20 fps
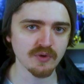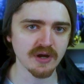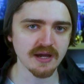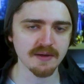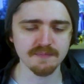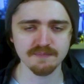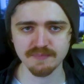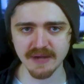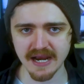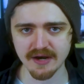
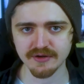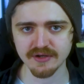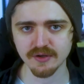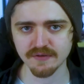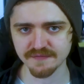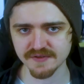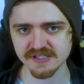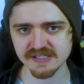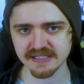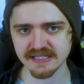where Barry
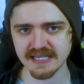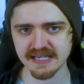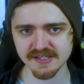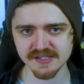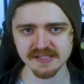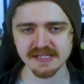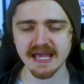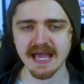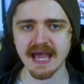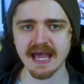obviously
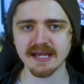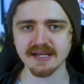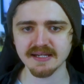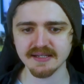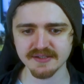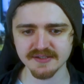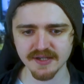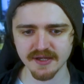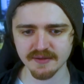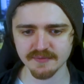isn't at
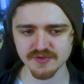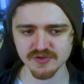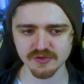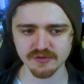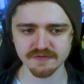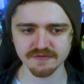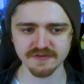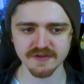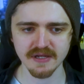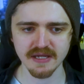in terms
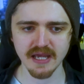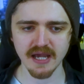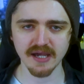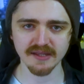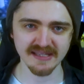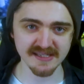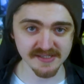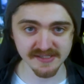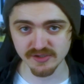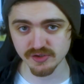of
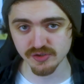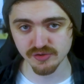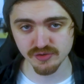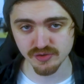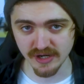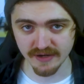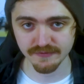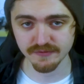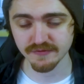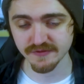unless he
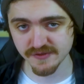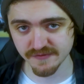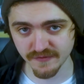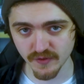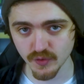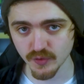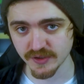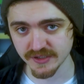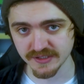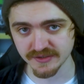travels
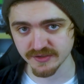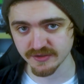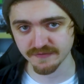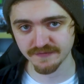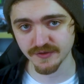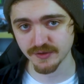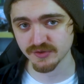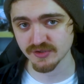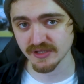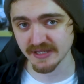forward into the
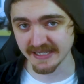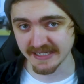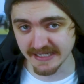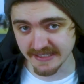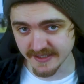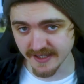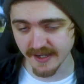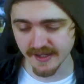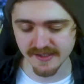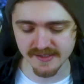future like he
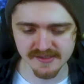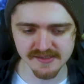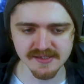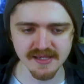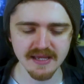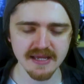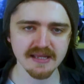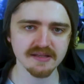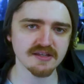does,